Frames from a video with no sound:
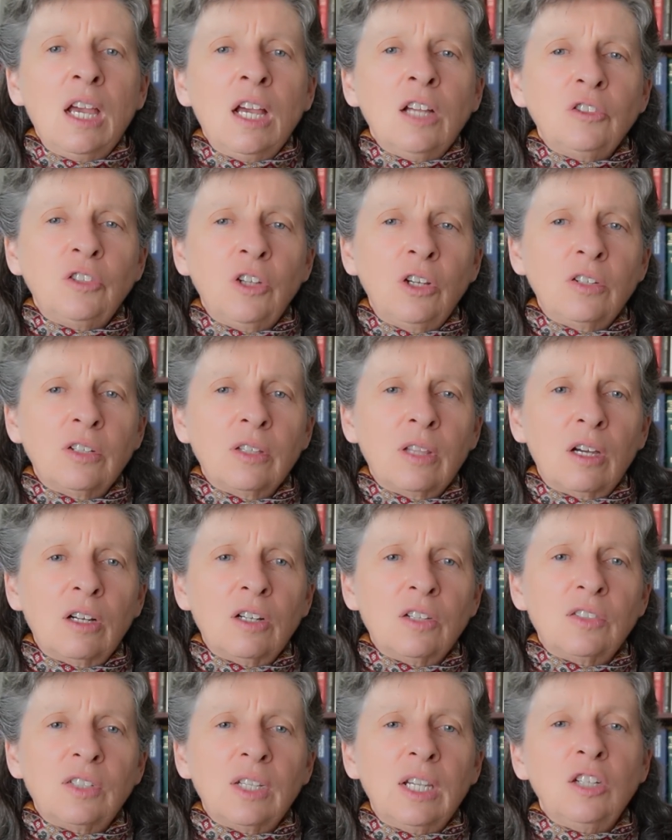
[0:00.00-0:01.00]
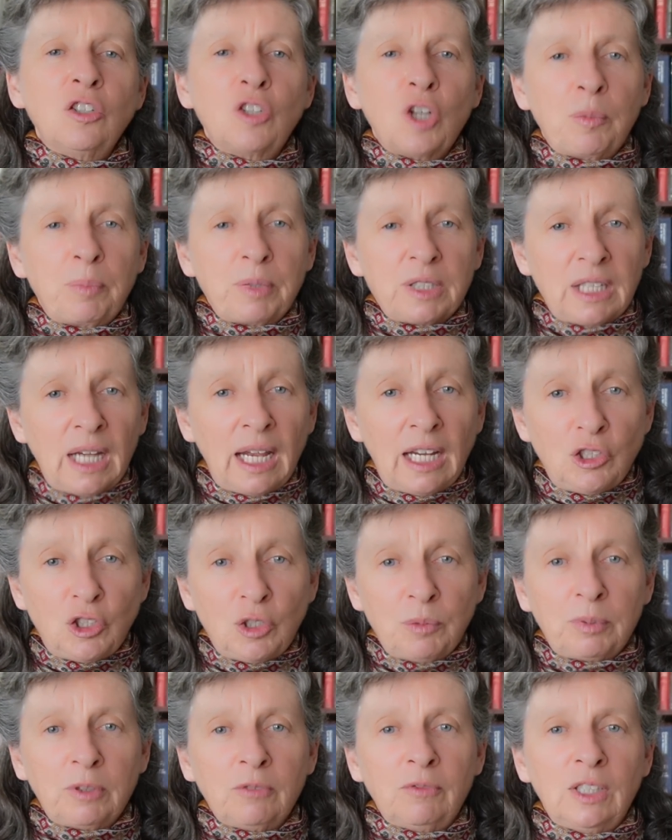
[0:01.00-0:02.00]
Due to those
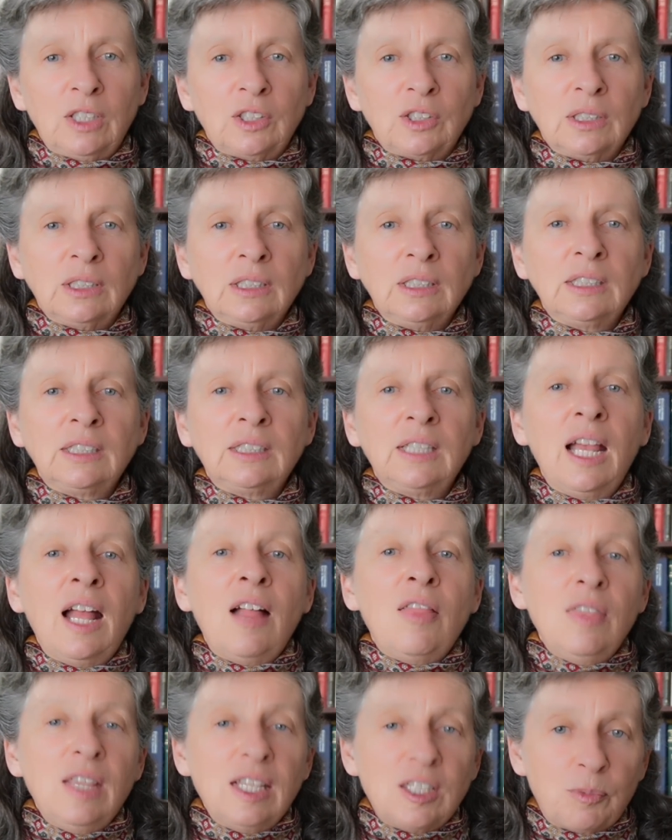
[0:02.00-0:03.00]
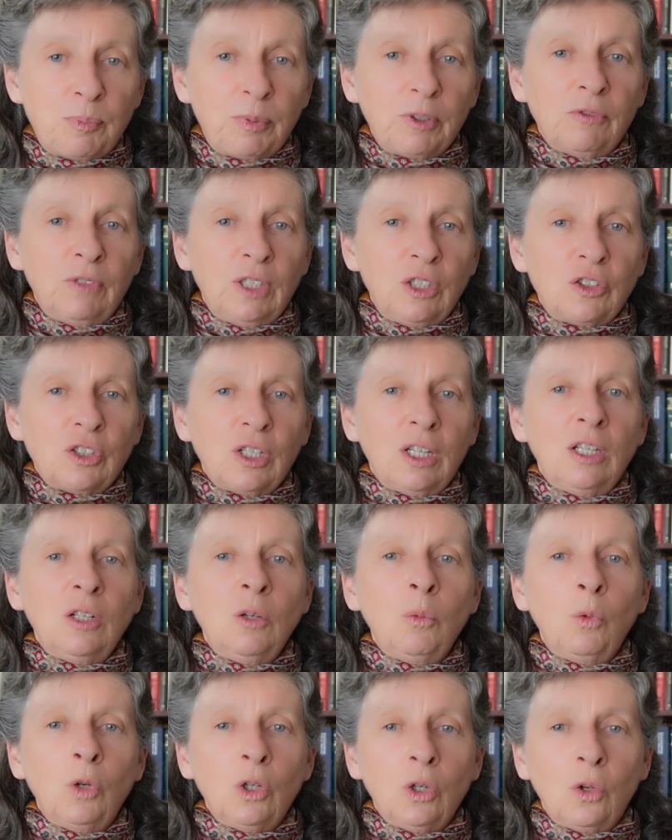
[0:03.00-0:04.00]
interpretation provisions, this
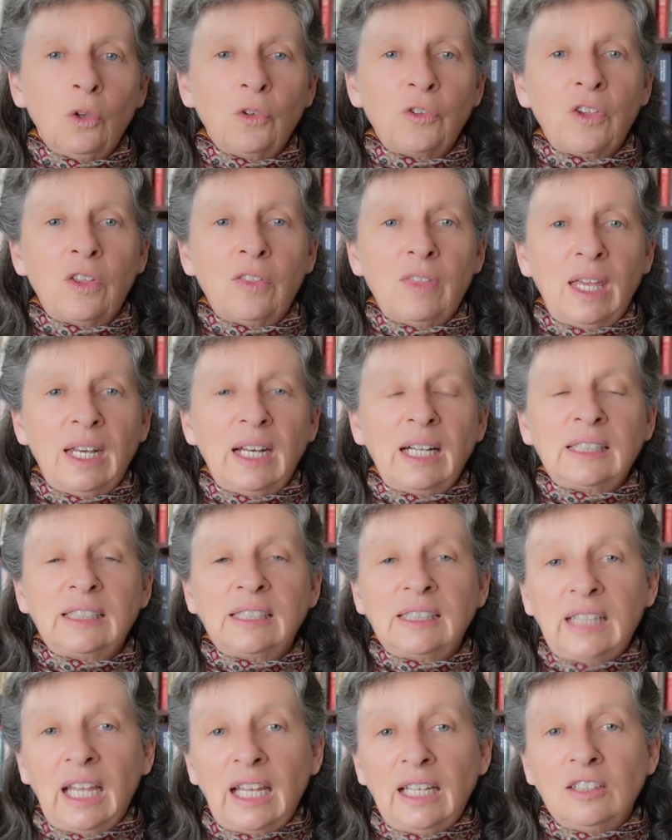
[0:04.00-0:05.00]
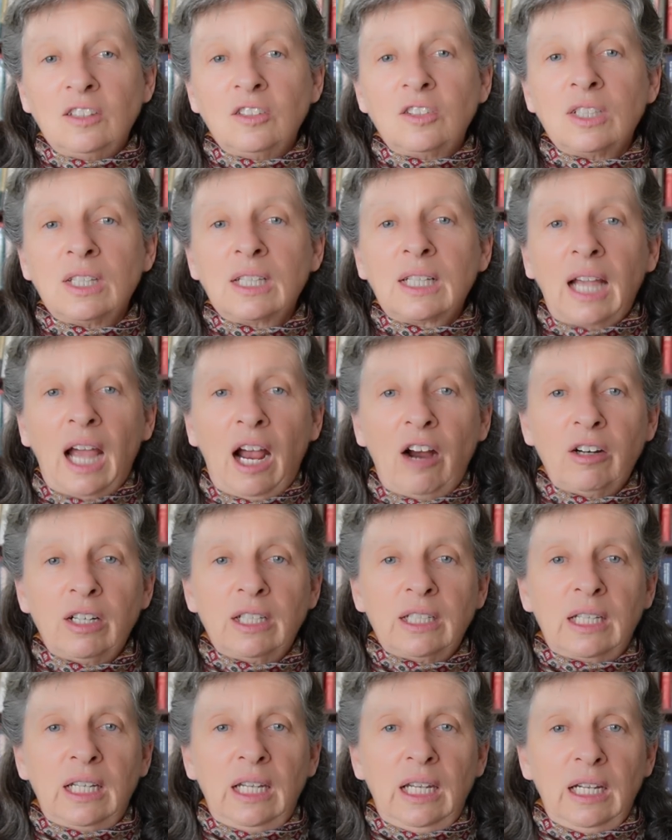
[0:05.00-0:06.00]
provision would also then extend to the
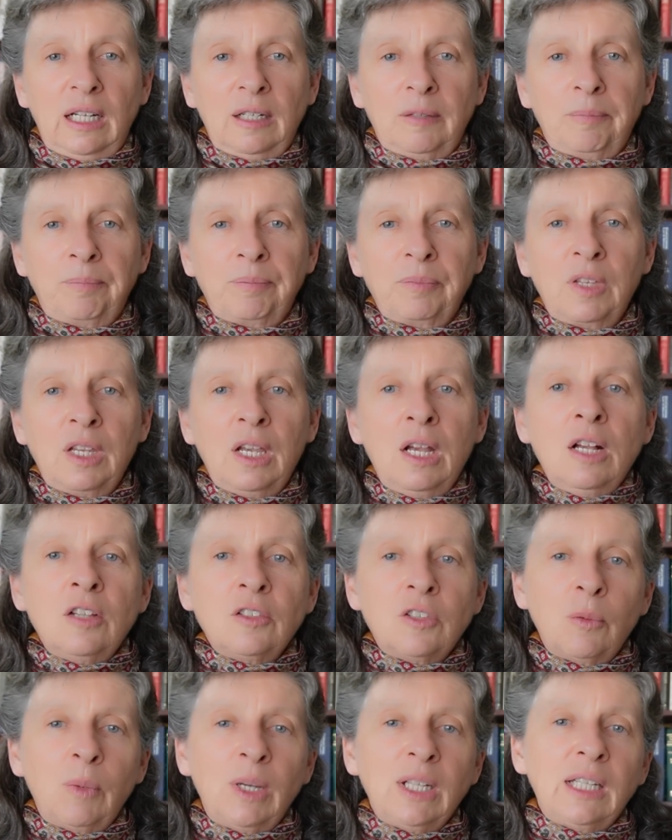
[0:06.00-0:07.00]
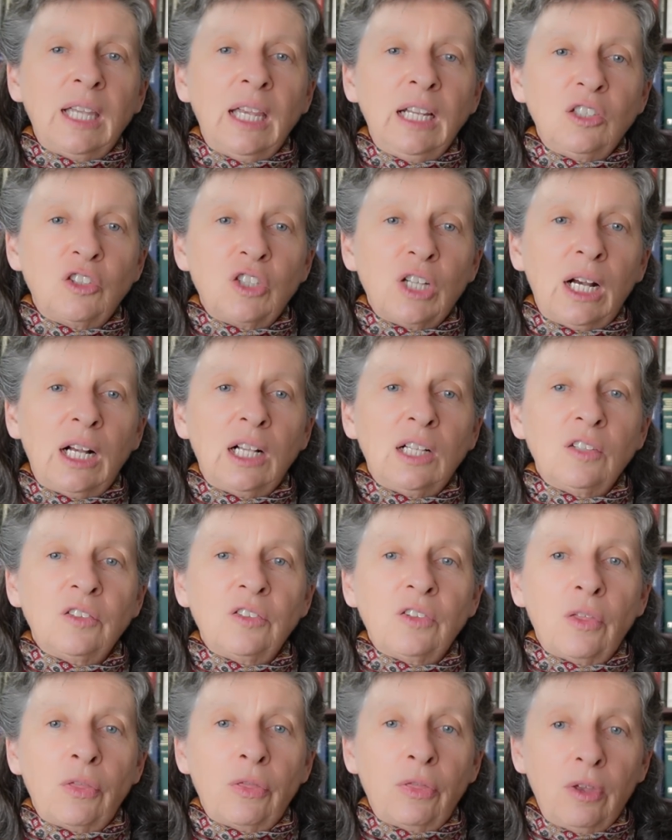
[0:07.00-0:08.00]
current King. So when King
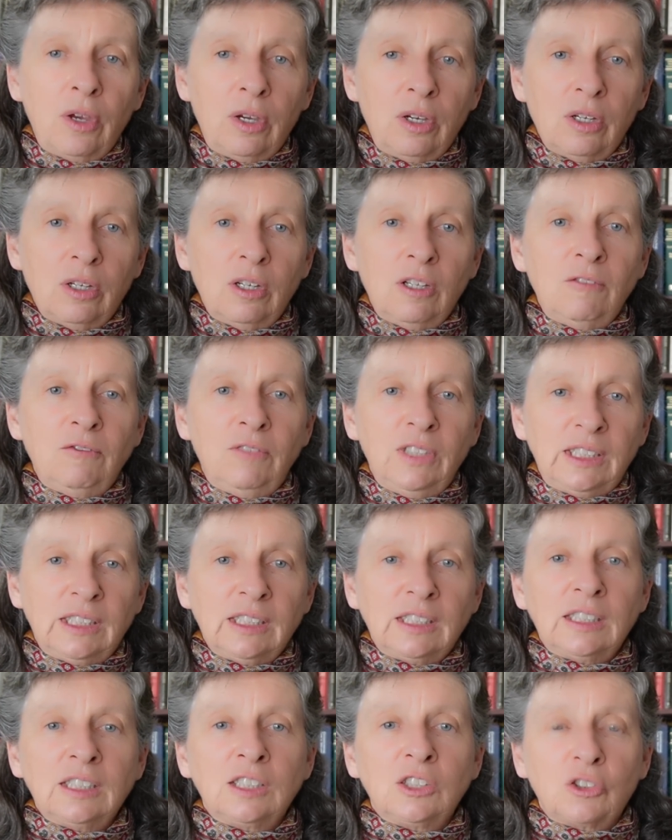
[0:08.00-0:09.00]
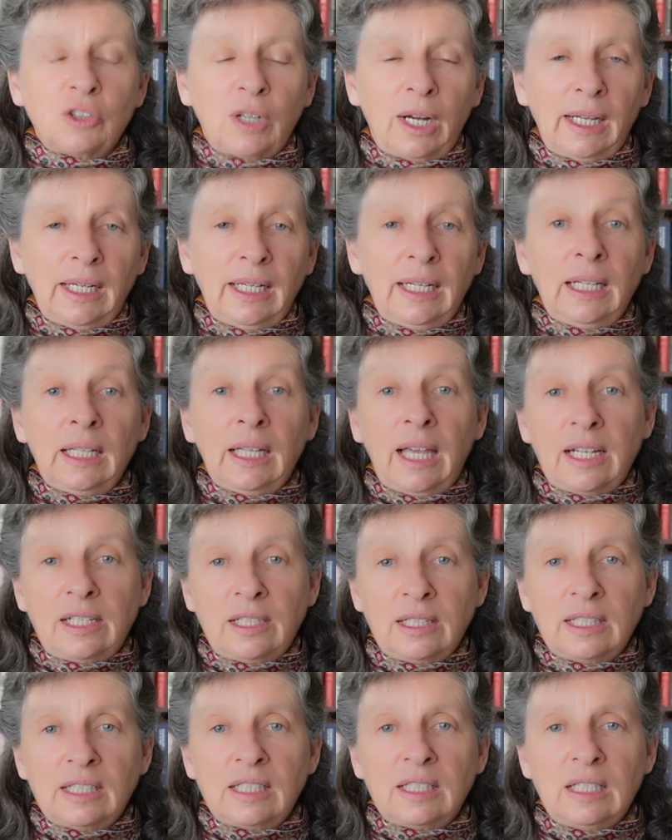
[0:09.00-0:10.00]
Charles III visits Australia
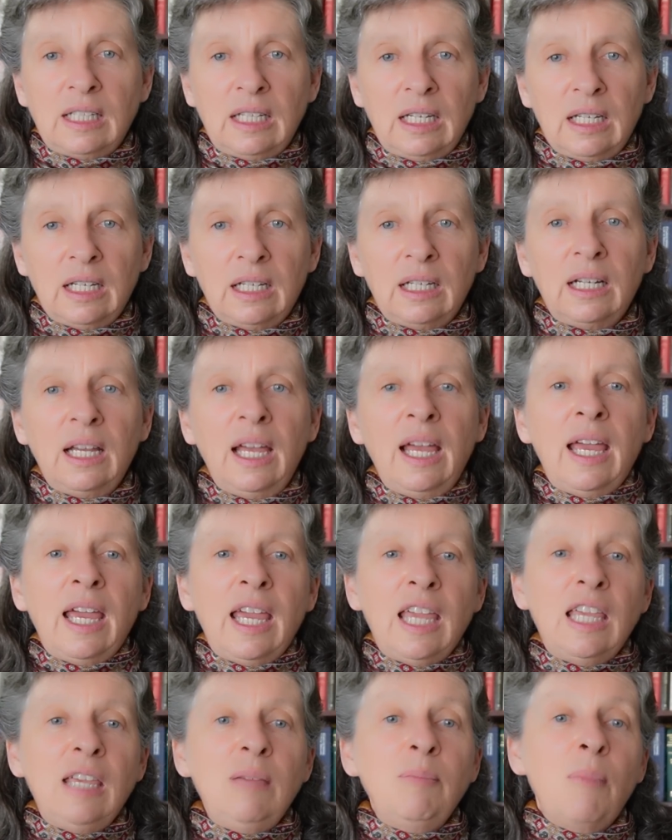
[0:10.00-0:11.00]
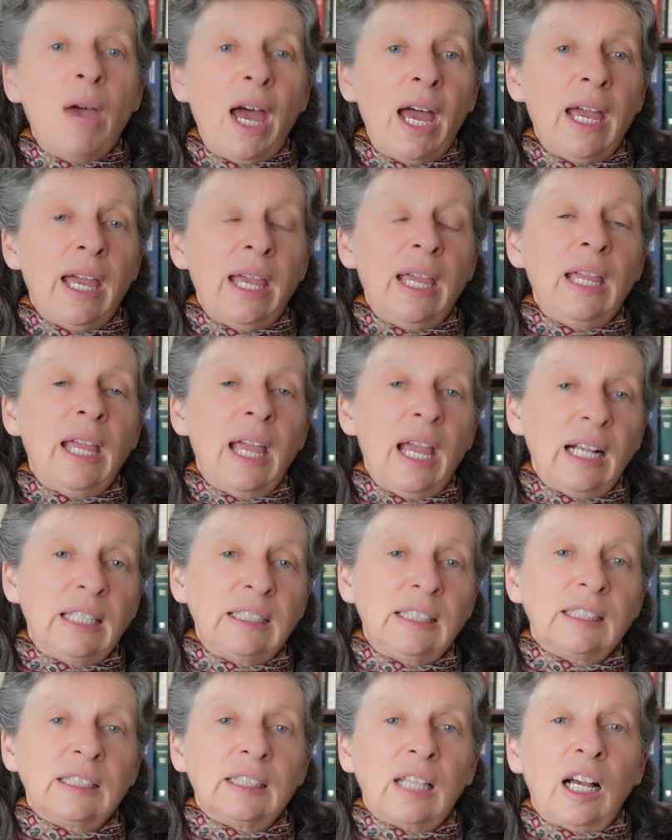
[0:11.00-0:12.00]
later this year, he may
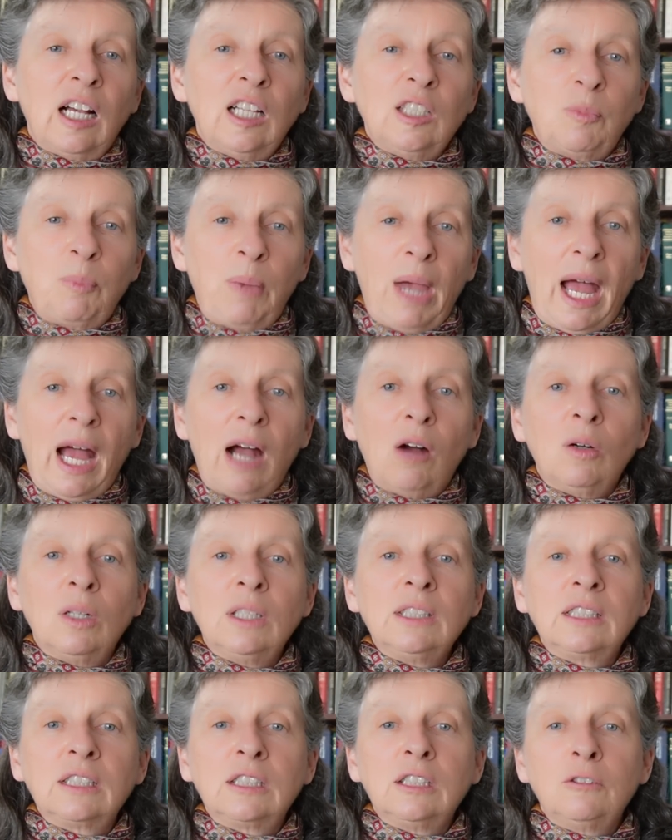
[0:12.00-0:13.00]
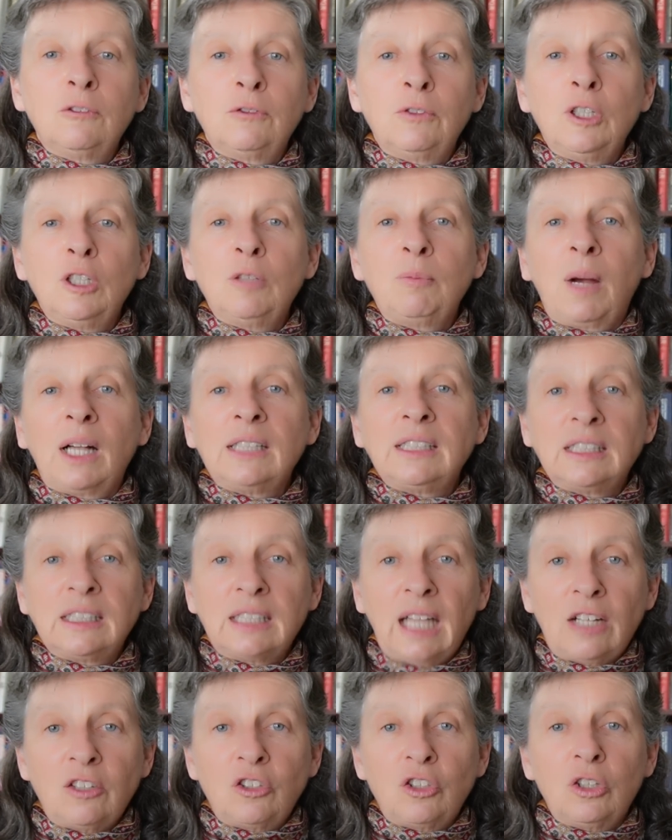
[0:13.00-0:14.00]
exercise powers conferred by
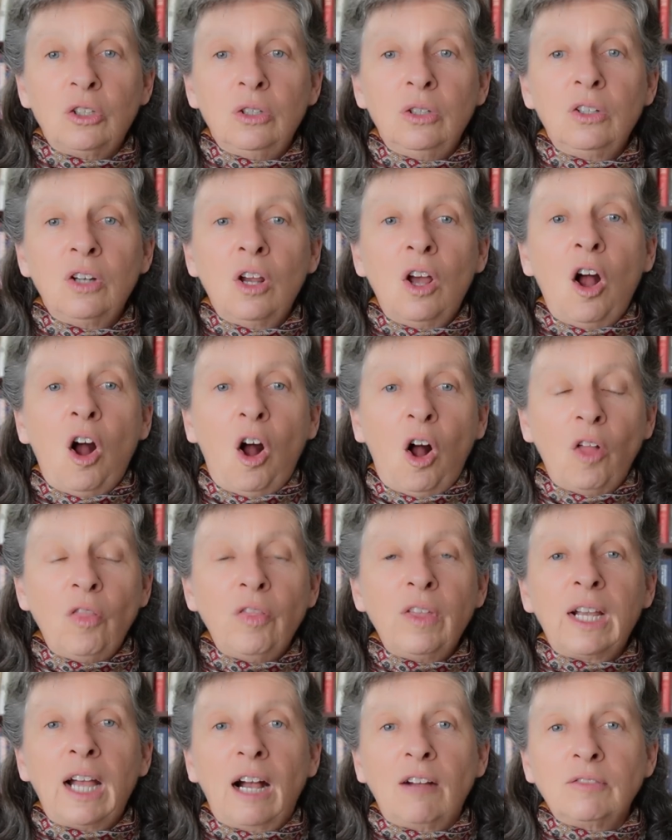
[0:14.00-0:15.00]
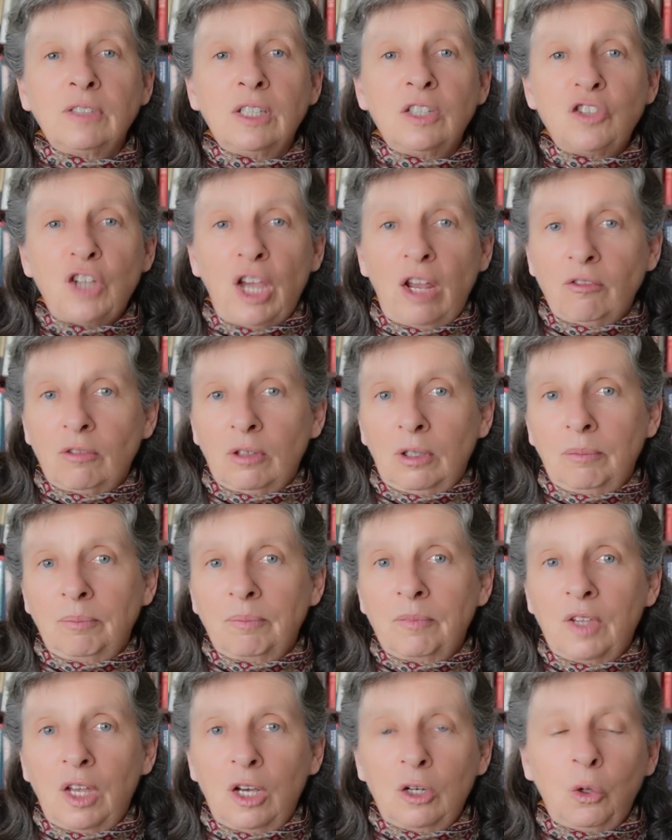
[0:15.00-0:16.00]
statute on the Governor-General,
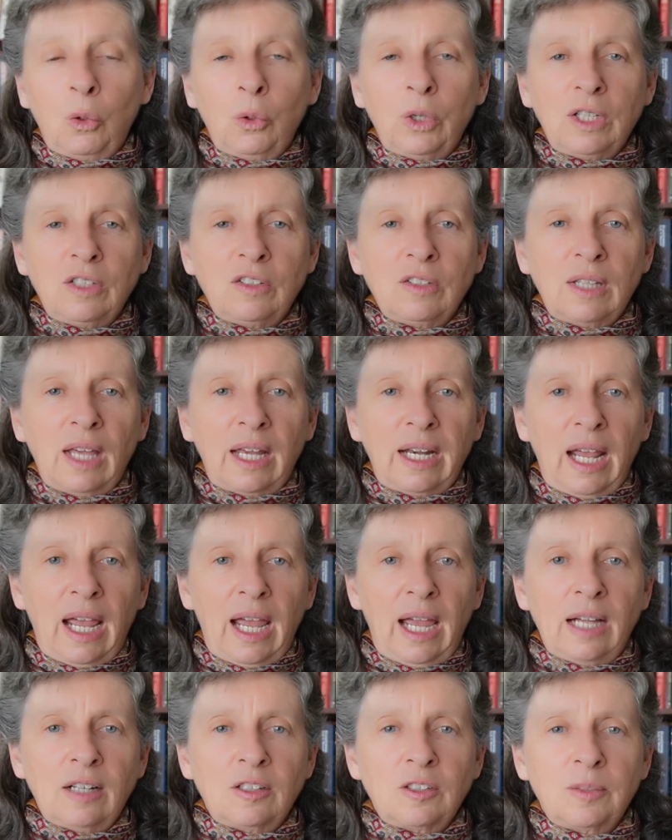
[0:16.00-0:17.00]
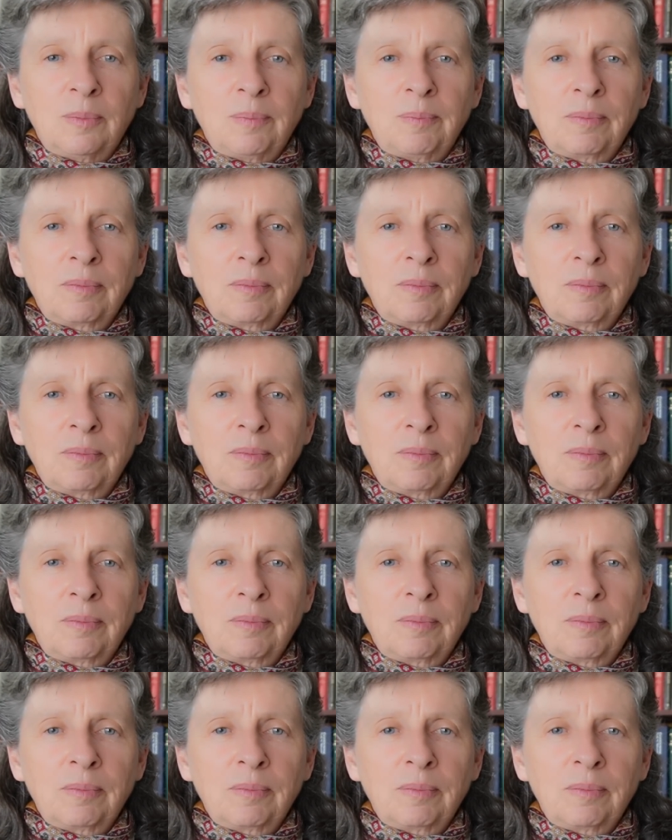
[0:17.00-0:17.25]
according to that Act.